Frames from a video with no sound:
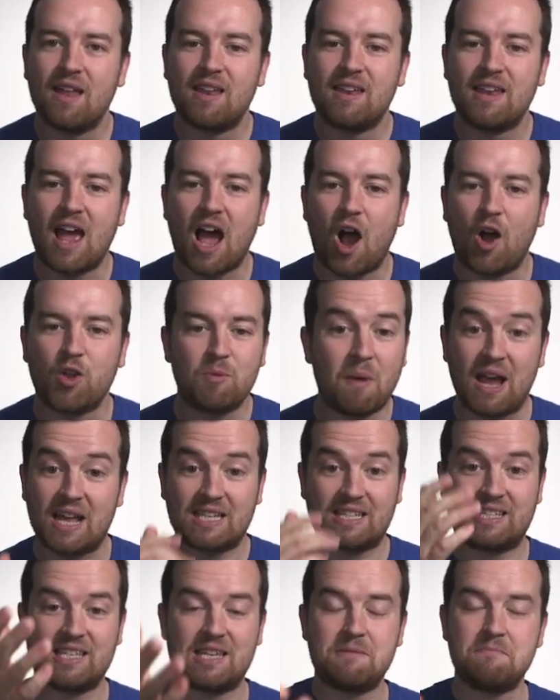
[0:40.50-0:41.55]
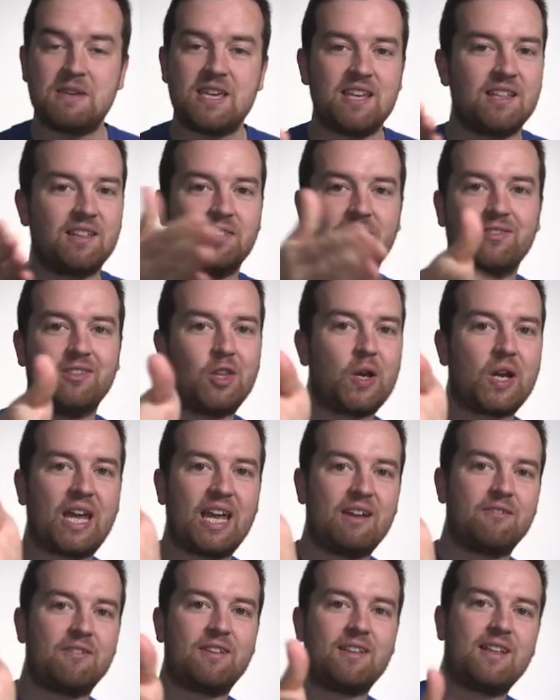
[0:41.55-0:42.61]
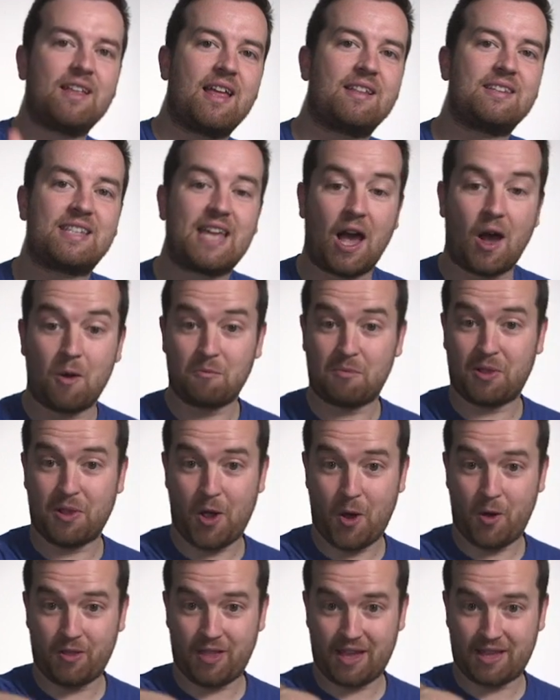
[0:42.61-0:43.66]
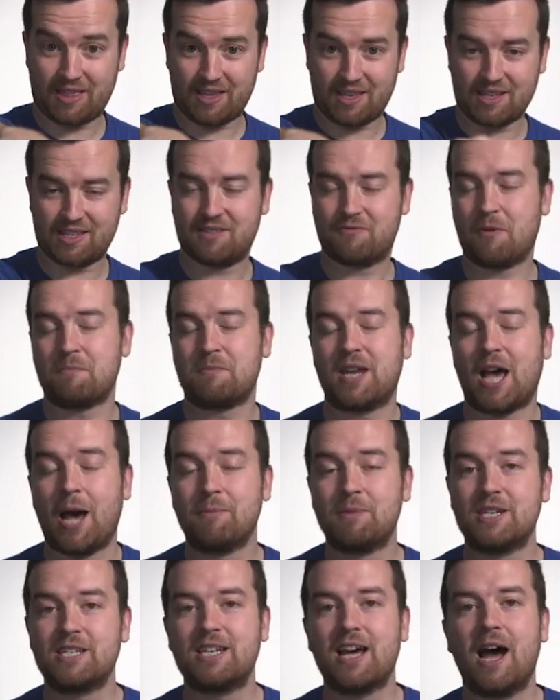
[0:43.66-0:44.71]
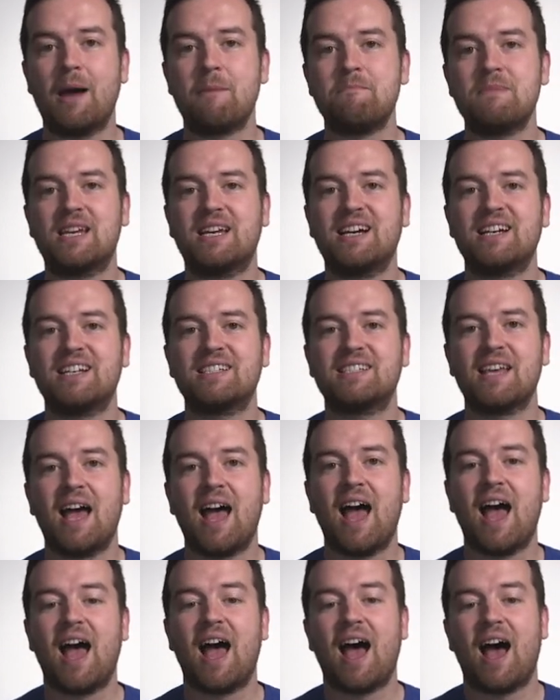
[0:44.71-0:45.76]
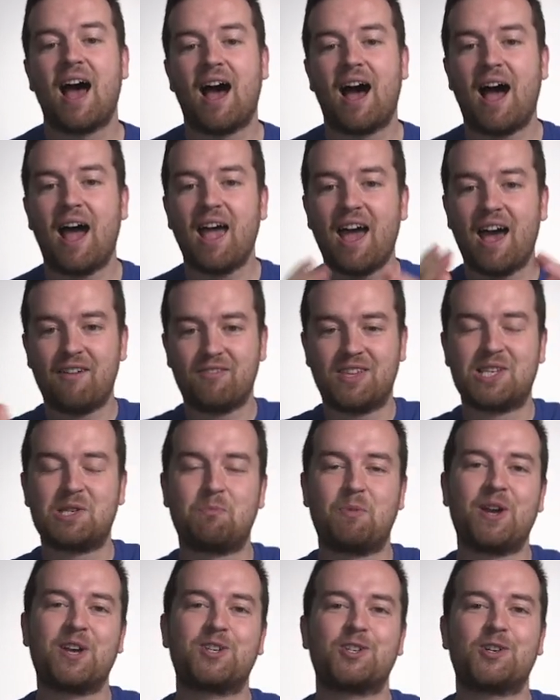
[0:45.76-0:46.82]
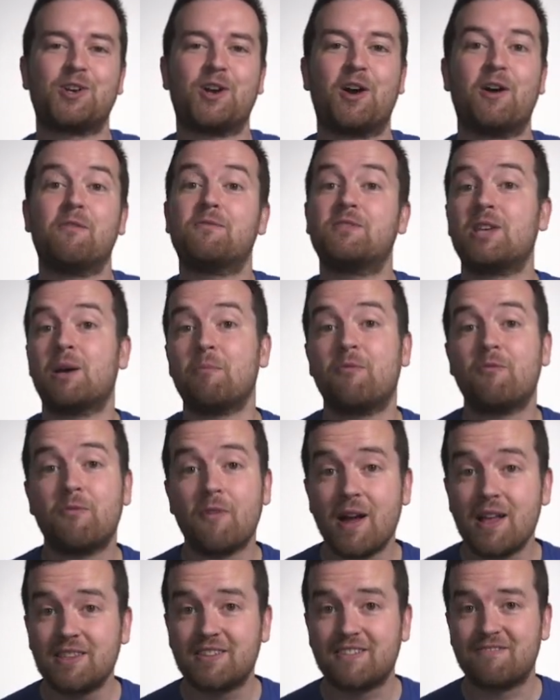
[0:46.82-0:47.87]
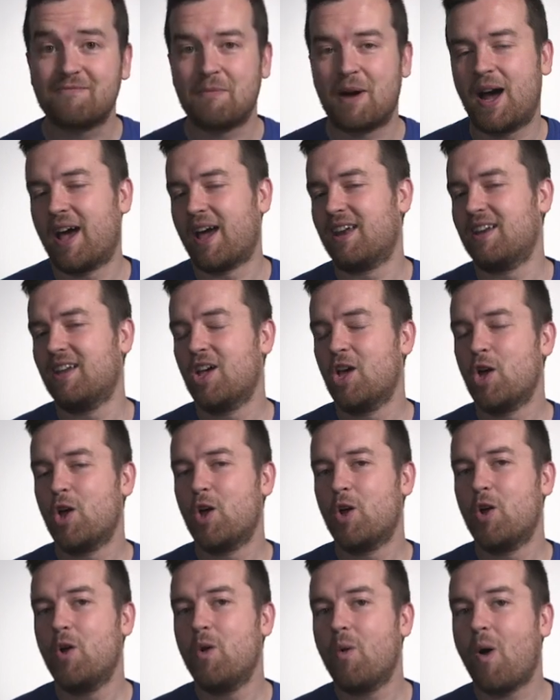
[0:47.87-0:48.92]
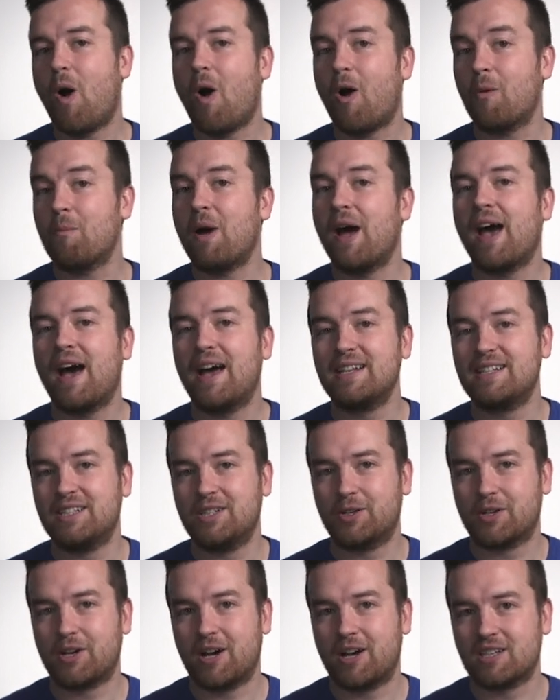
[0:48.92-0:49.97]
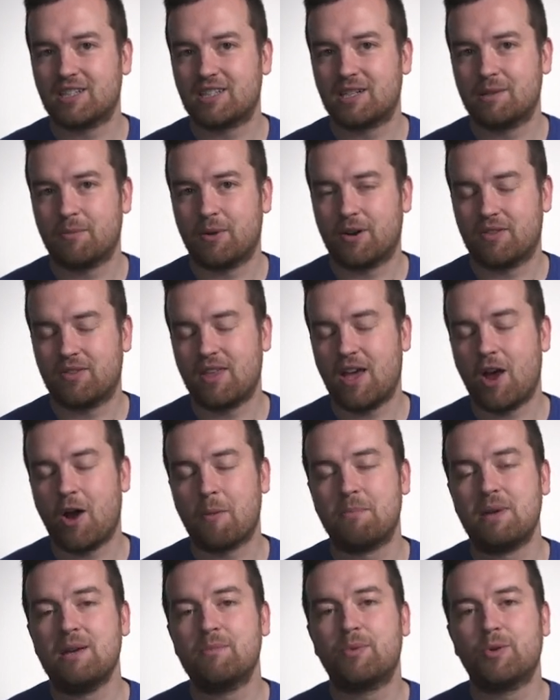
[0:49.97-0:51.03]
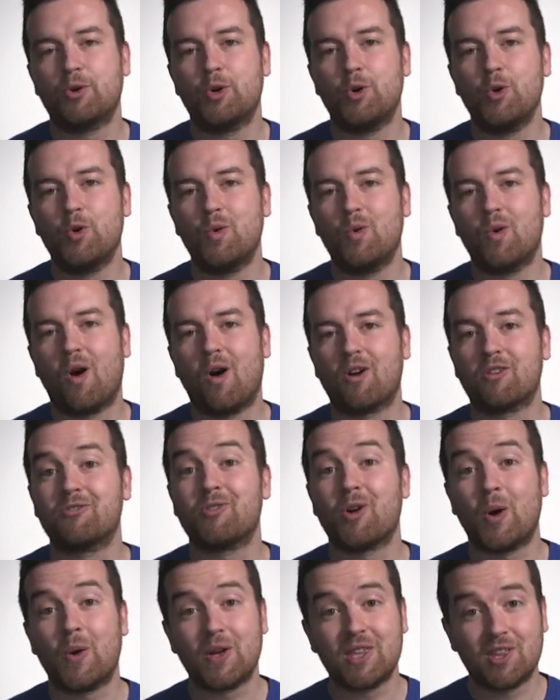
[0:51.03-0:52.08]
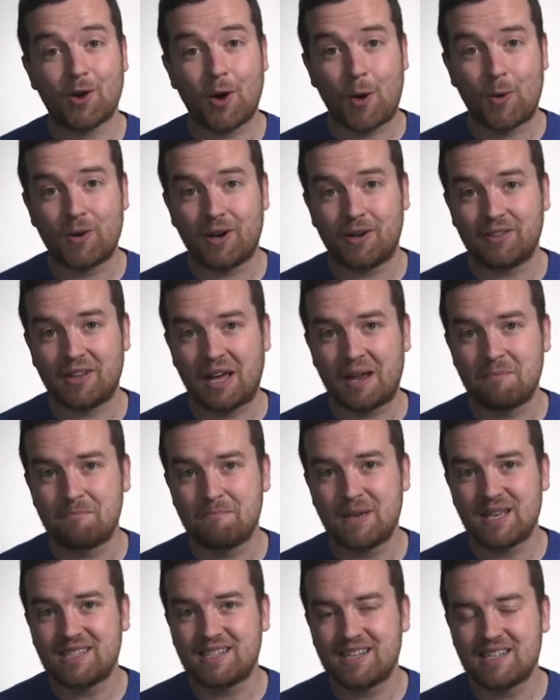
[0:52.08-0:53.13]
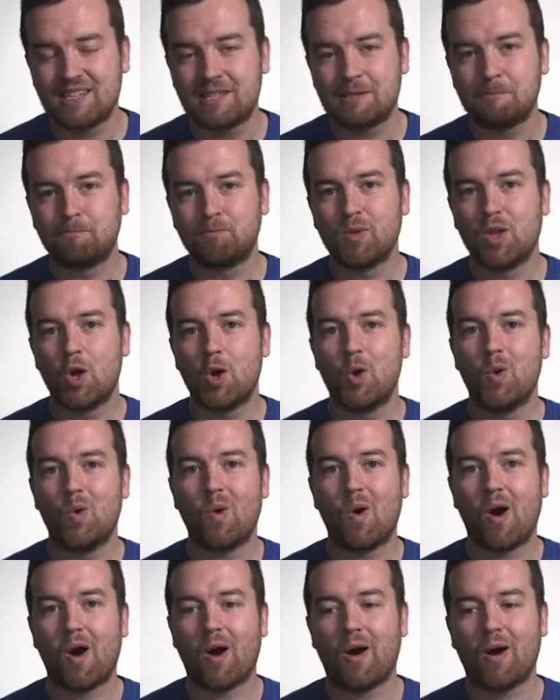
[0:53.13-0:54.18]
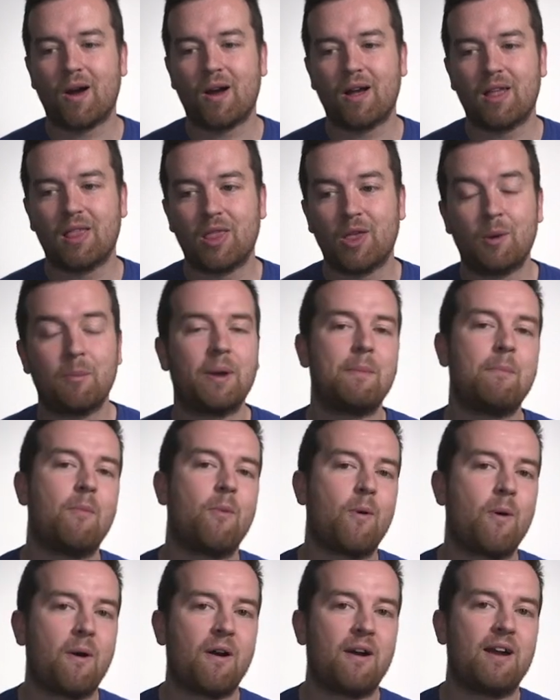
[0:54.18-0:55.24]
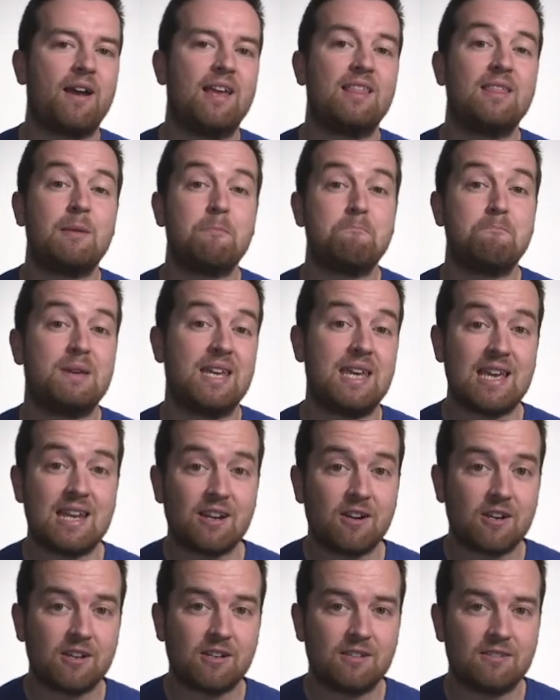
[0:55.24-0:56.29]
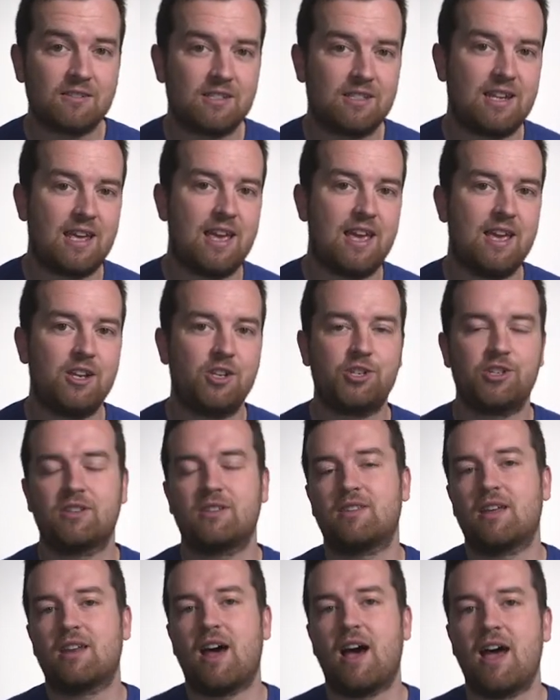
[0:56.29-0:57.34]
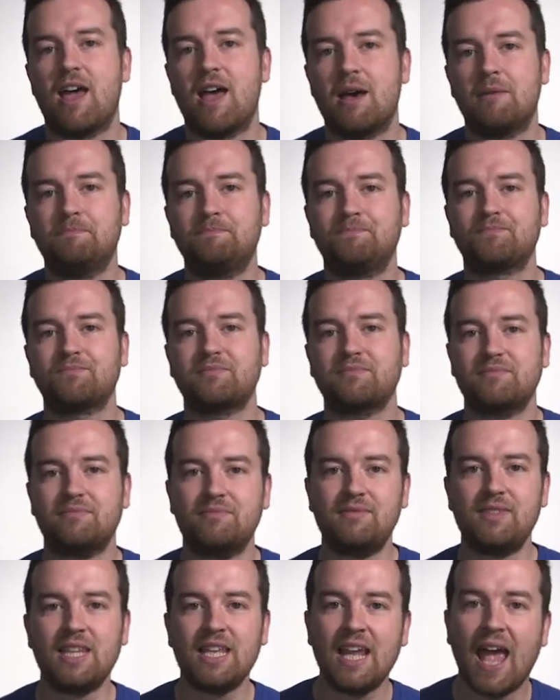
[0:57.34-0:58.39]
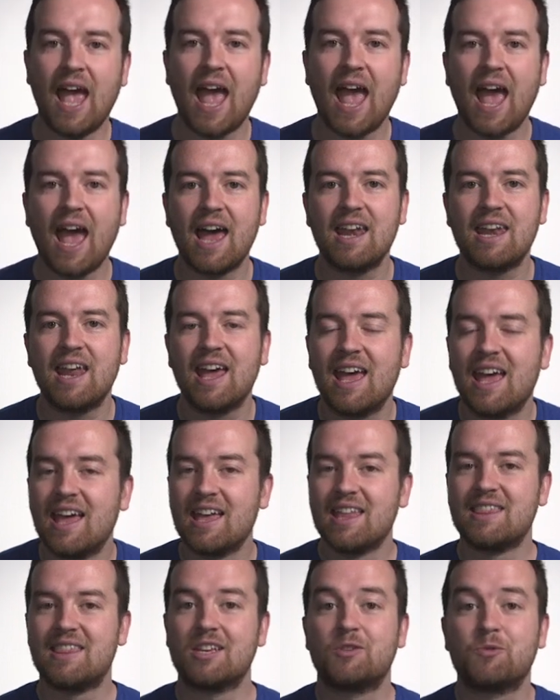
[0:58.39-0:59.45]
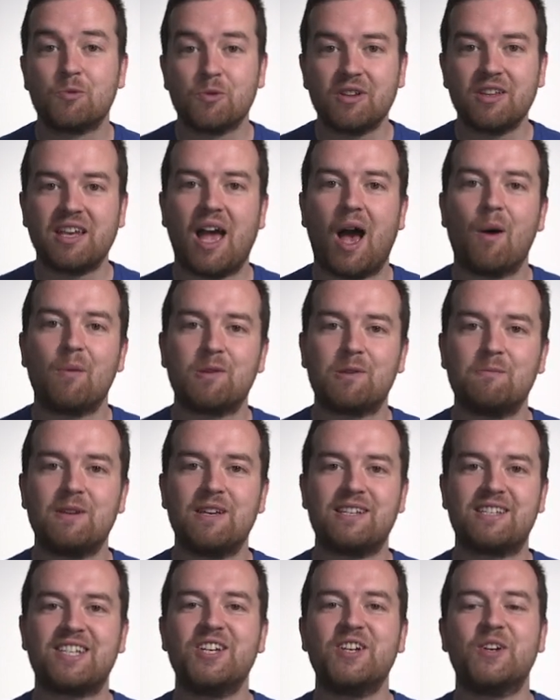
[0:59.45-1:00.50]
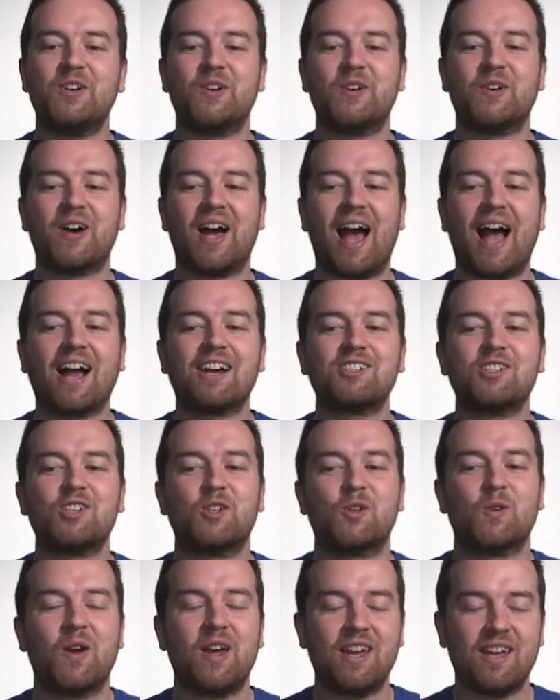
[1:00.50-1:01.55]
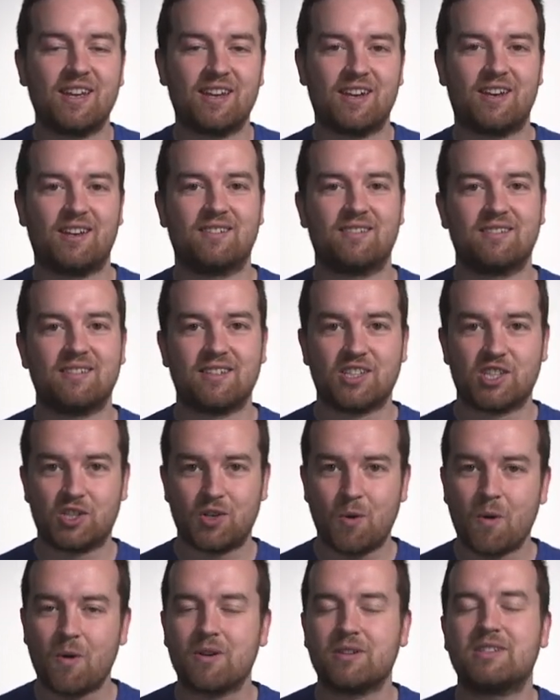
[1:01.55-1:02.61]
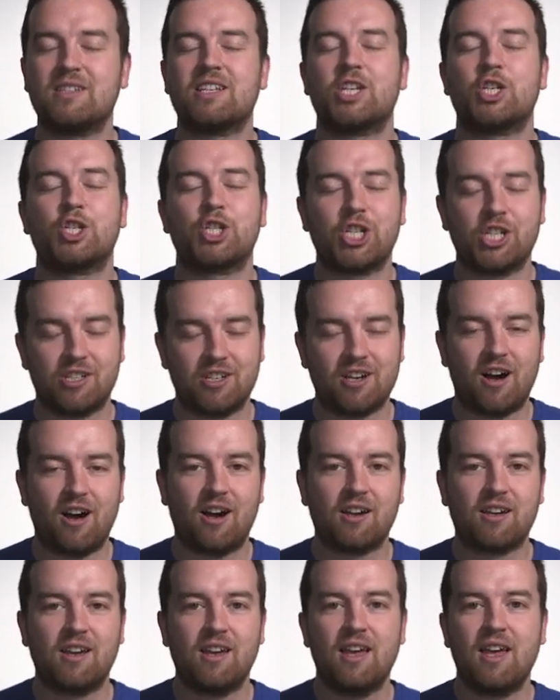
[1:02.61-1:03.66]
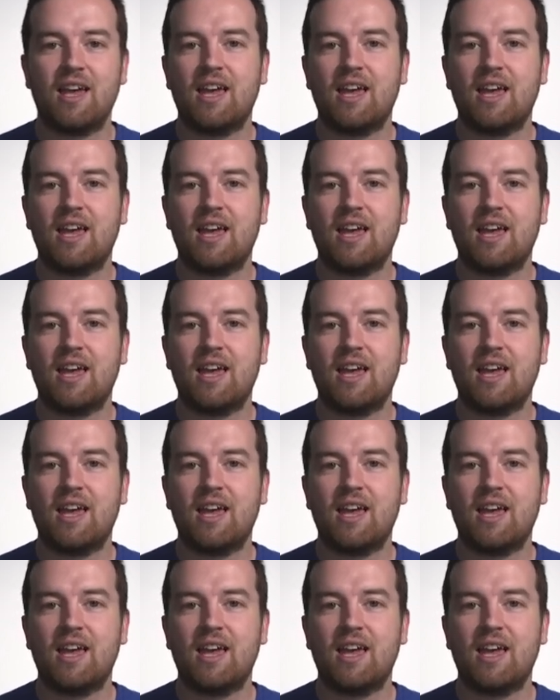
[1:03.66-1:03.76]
Now, you might see me looking down below like this from time to time because I have this picture of some friends of mine who are my ideal customer. They are people who are growing their own online business, who are a little bit more in the beginner stage than I am. And this really helps me to actually create this course and to talk